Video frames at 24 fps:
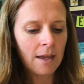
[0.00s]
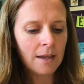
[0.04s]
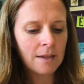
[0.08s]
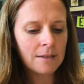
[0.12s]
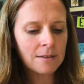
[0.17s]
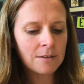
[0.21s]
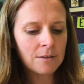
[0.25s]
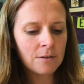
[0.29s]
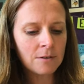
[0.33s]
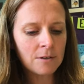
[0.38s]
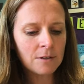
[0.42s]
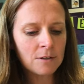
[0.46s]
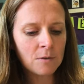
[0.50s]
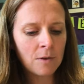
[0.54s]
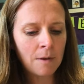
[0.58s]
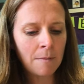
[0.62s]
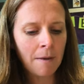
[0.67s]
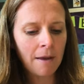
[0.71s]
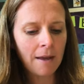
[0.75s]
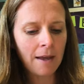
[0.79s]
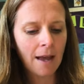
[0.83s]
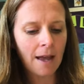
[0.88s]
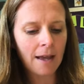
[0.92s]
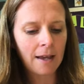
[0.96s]
as soon as we
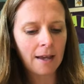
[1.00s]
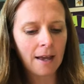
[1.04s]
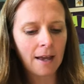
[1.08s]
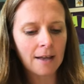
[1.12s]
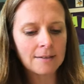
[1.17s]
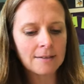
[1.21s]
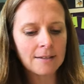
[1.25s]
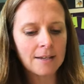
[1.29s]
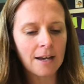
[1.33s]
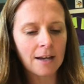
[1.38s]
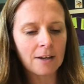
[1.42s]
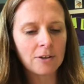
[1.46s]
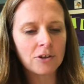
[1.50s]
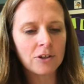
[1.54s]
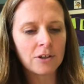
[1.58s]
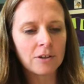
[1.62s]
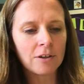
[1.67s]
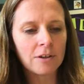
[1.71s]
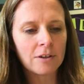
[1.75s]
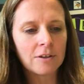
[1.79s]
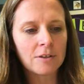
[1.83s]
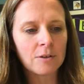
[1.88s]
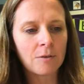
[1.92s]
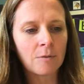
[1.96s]
make eye contact, she
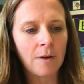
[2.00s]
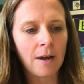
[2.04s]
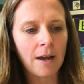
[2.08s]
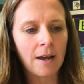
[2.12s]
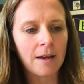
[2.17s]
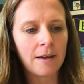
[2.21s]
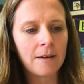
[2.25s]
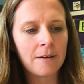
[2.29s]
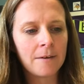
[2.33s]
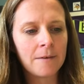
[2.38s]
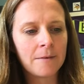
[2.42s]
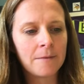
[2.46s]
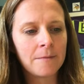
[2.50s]
looks away.